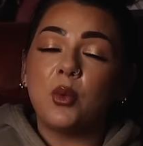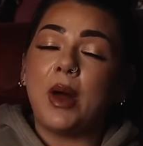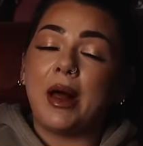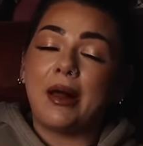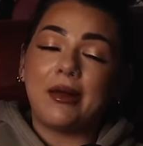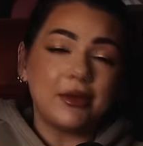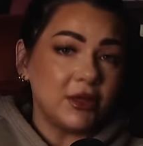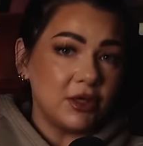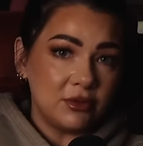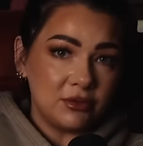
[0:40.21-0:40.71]

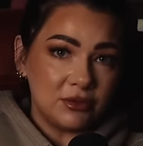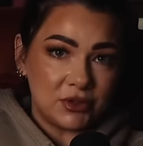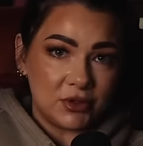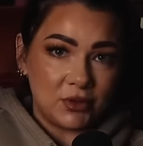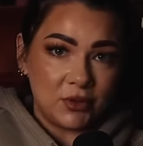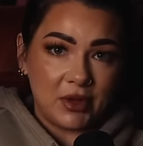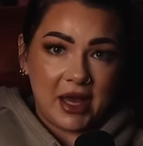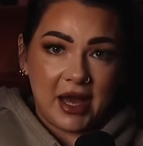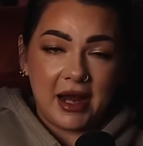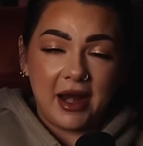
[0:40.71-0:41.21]
While you
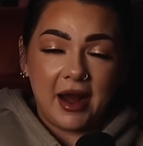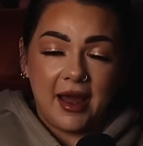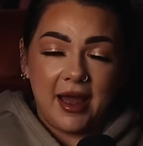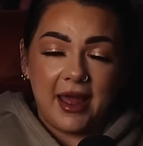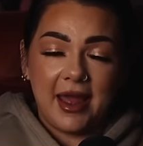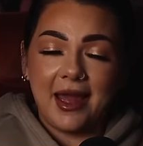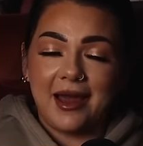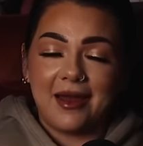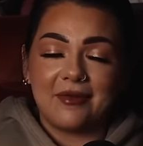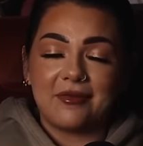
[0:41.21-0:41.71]
do that, I
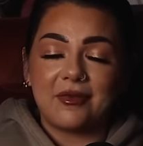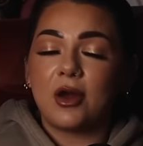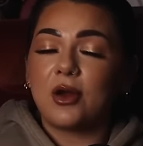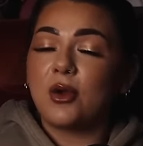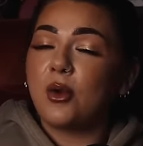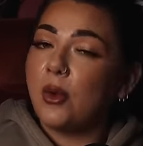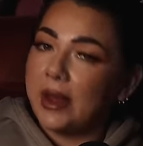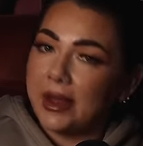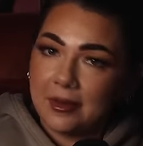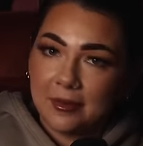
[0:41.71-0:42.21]
have a
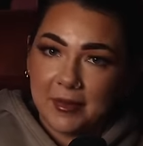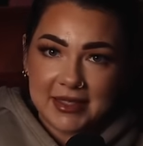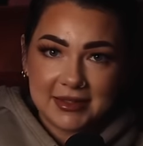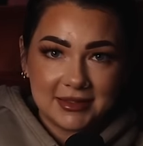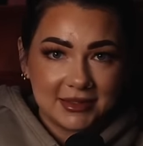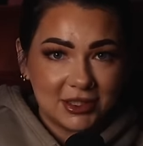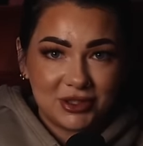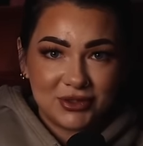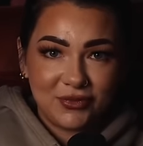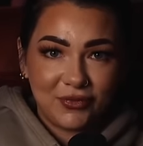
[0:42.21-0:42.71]
quick
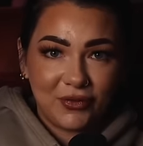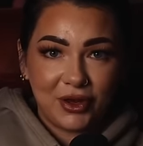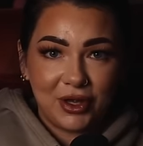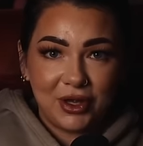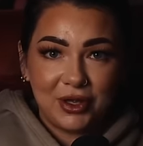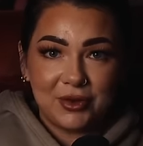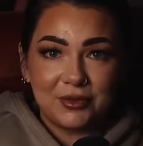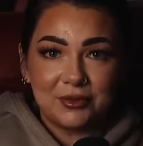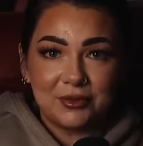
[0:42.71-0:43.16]
message for you.